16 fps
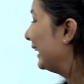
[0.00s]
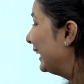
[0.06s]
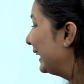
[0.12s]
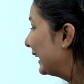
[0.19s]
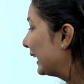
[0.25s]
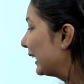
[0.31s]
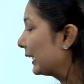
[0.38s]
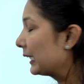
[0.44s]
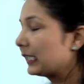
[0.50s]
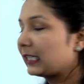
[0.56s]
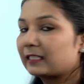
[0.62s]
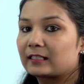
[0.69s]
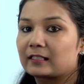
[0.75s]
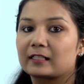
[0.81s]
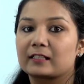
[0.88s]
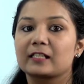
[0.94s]
incorrect
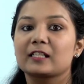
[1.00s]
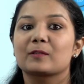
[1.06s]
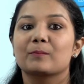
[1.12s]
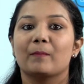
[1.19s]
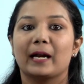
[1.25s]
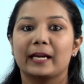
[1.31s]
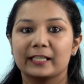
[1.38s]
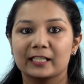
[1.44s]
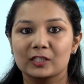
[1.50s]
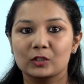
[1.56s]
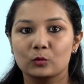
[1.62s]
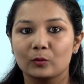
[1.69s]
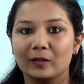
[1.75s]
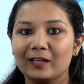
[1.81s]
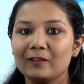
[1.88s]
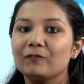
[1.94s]
answers is minus
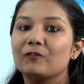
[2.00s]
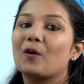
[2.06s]
12